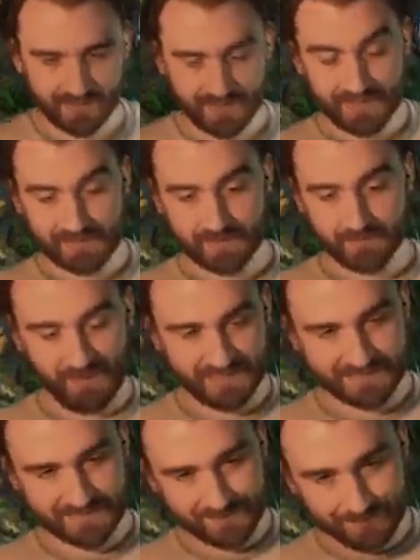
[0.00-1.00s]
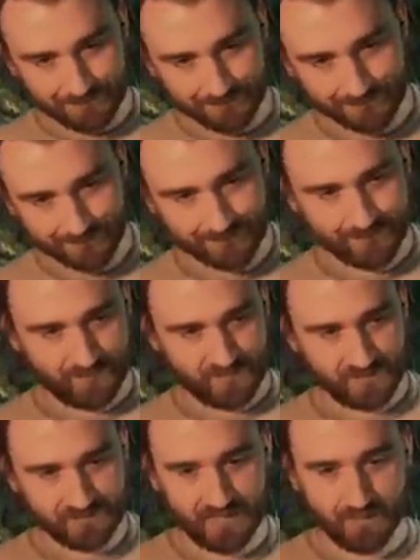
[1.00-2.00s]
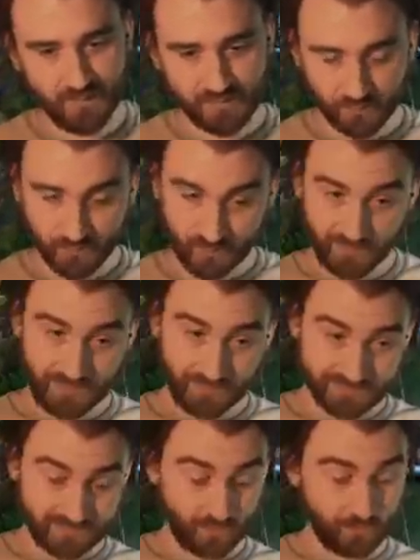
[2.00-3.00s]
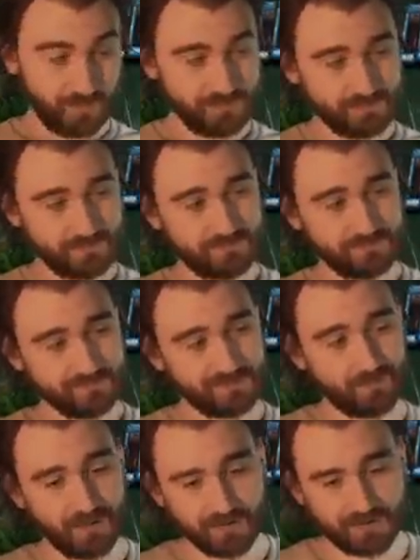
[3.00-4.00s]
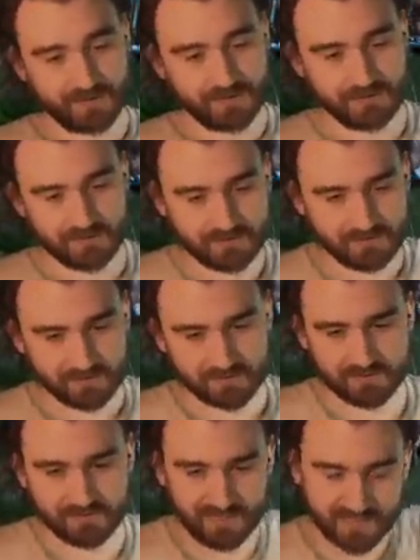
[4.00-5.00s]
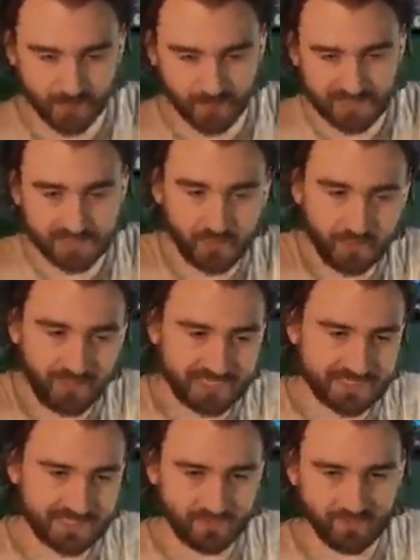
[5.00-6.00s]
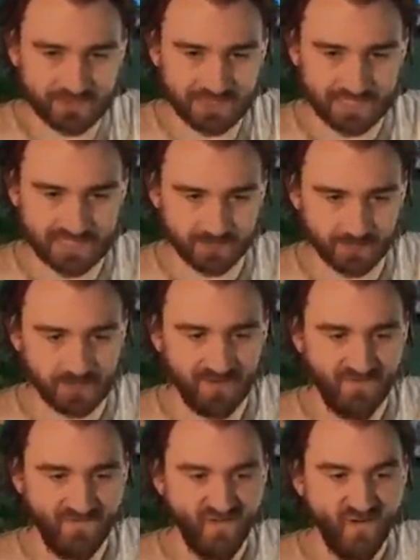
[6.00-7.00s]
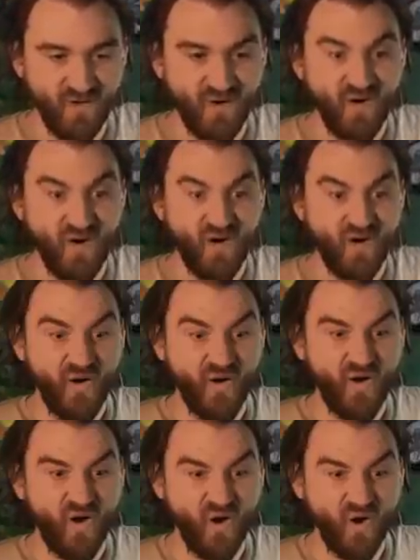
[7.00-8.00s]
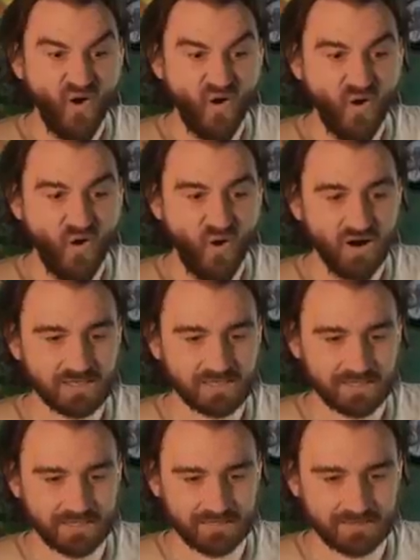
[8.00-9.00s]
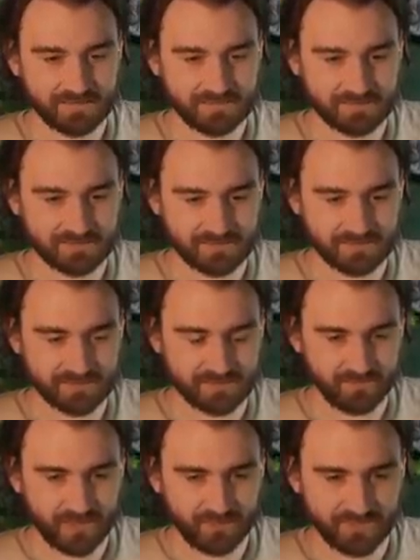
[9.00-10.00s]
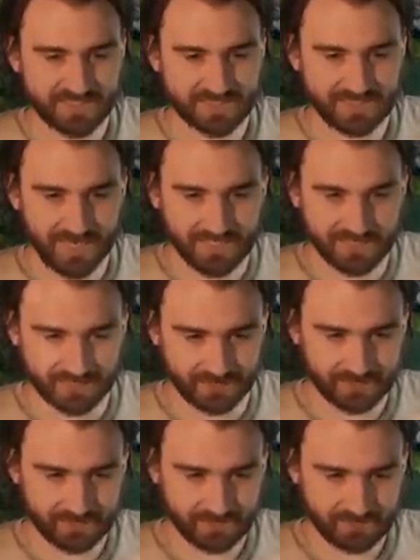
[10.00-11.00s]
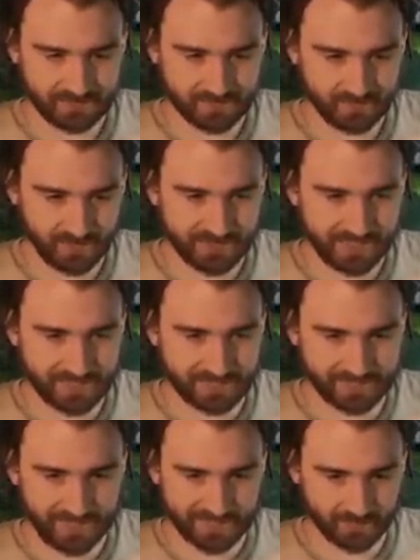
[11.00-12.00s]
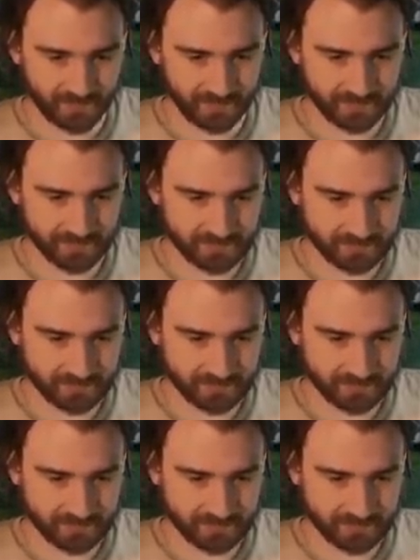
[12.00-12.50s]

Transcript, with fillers: And pass. I mean, we can win without the combo, apparently. Deg's pretty strong by itself. It's Esper. Oh, okay. Divine Visitation? Why do you take that, buddy?